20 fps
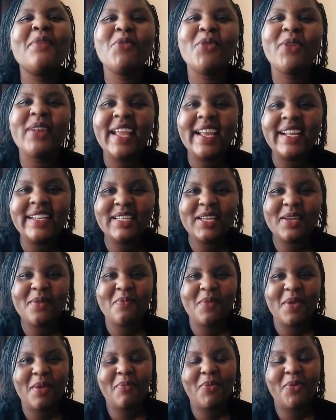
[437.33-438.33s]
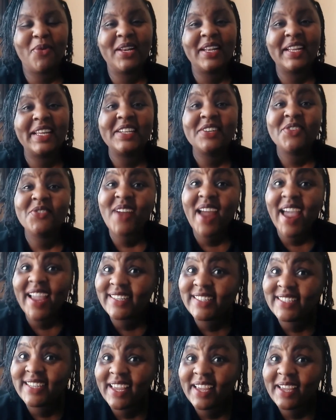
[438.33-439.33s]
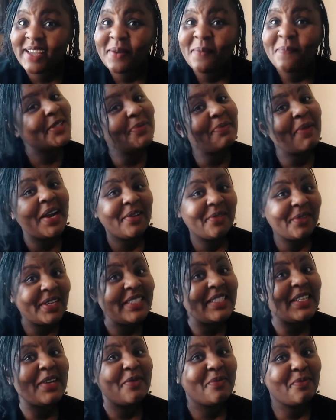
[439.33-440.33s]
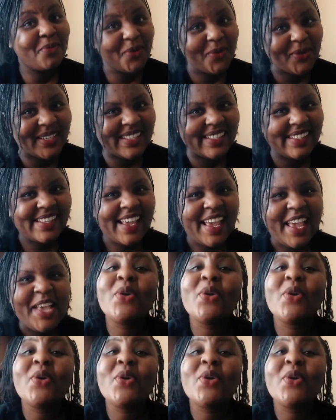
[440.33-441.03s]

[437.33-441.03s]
emulating people in writing is by reading books.